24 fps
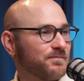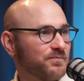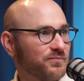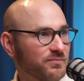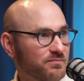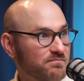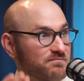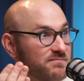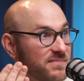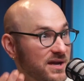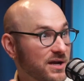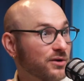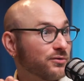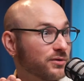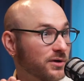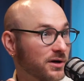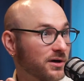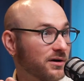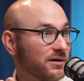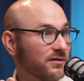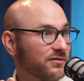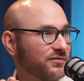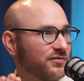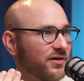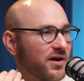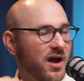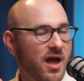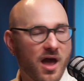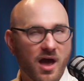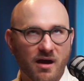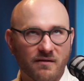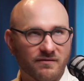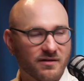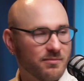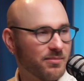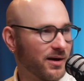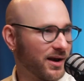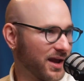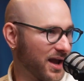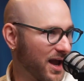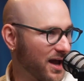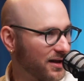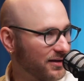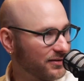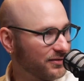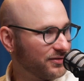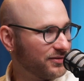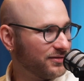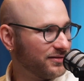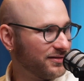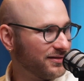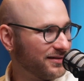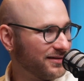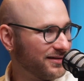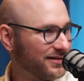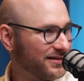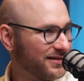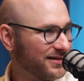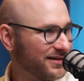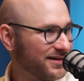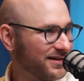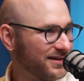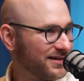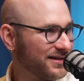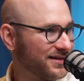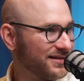mirror for everybody else. Yeah.